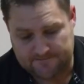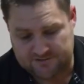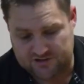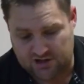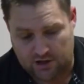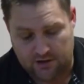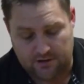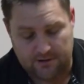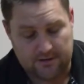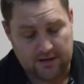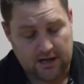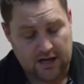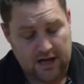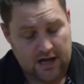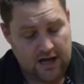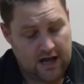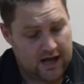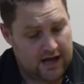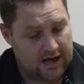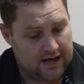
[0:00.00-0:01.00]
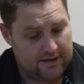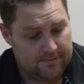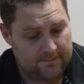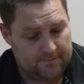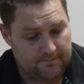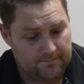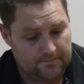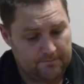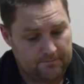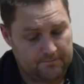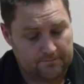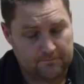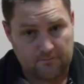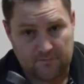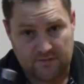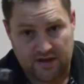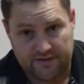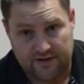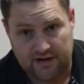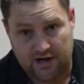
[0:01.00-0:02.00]
So
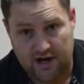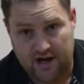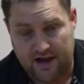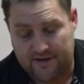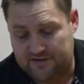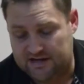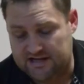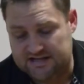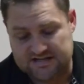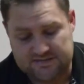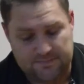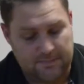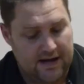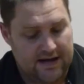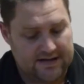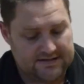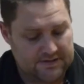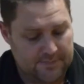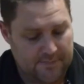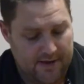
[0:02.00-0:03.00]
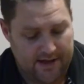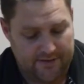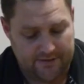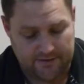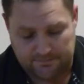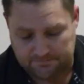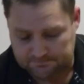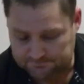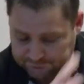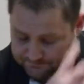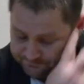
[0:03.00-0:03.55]
they don't have any smarts about them.